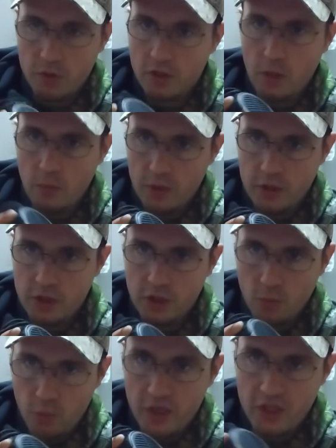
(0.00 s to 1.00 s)
which I wish it,
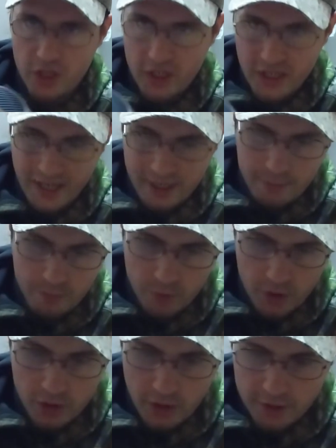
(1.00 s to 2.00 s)
wish it did,
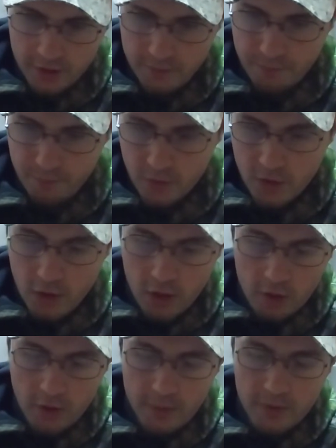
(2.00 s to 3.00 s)
but it doesn't.
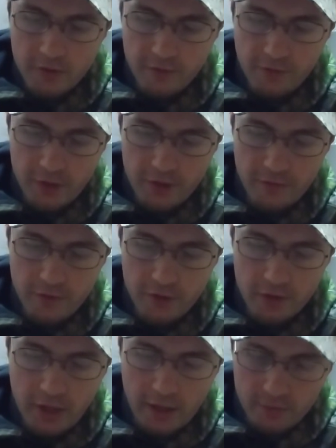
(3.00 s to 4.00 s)
Okay, but it is very, very
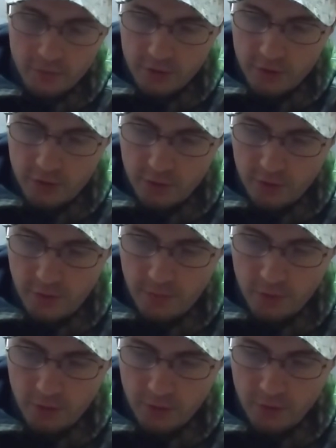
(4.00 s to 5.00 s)
loud, and we're going to turn it up a
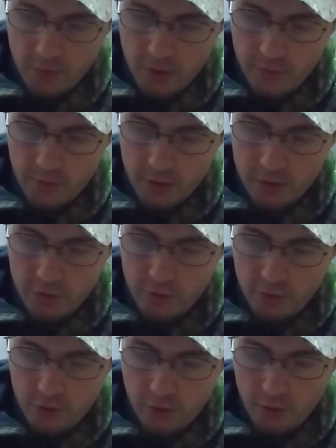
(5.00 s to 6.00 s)
little bit. I'm not going to
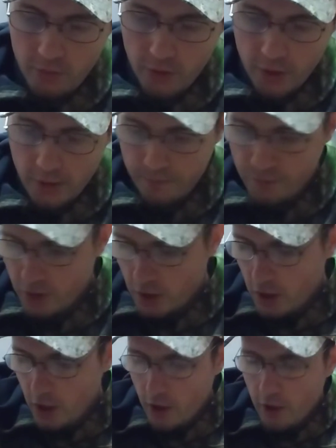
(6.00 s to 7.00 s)
turn it all the way up.
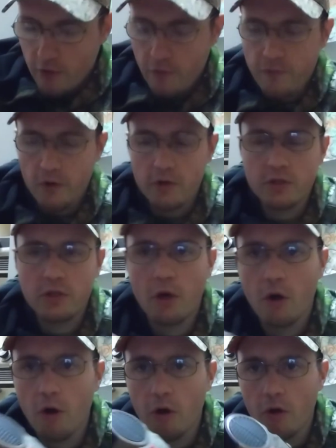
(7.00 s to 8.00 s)
The first
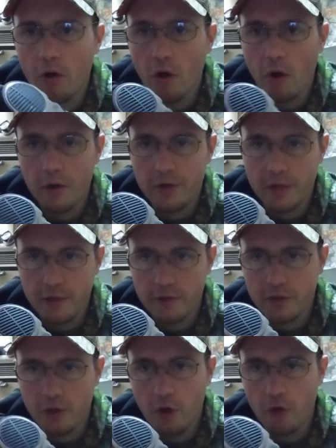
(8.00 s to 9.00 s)
call on here
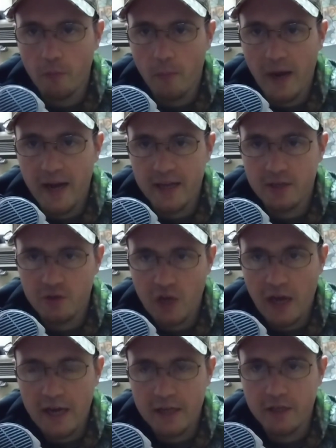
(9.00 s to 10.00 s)
is called Mac
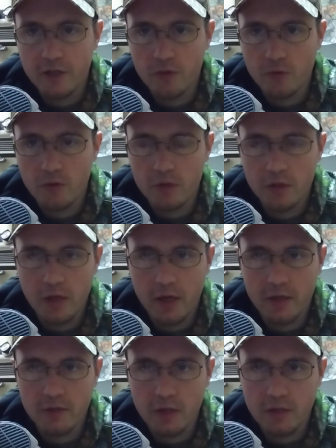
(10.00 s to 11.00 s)
Daddy, and really that
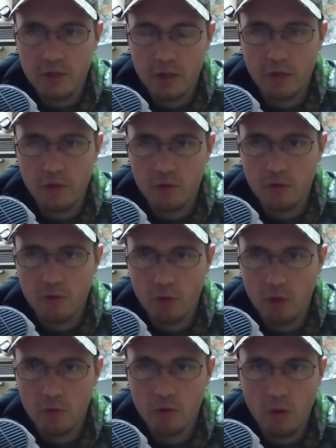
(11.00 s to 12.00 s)
is a singular
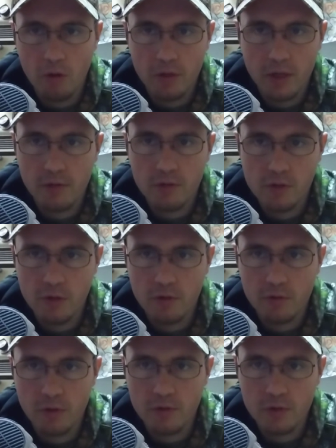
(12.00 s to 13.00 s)
crow calling out to the other
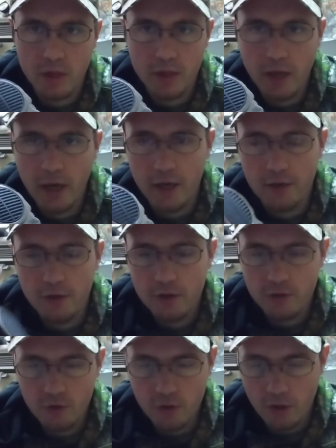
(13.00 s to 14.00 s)
crow saying, hey,
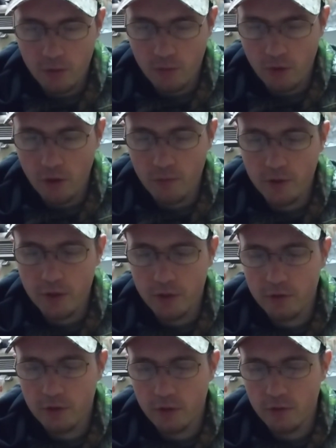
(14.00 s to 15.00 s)
you know, we're over here,
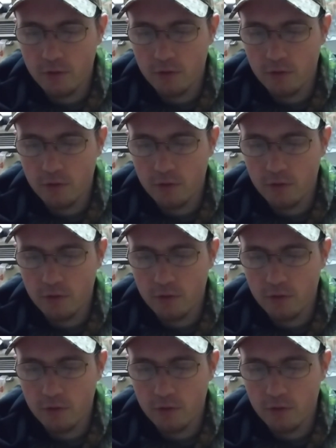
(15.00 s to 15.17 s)
so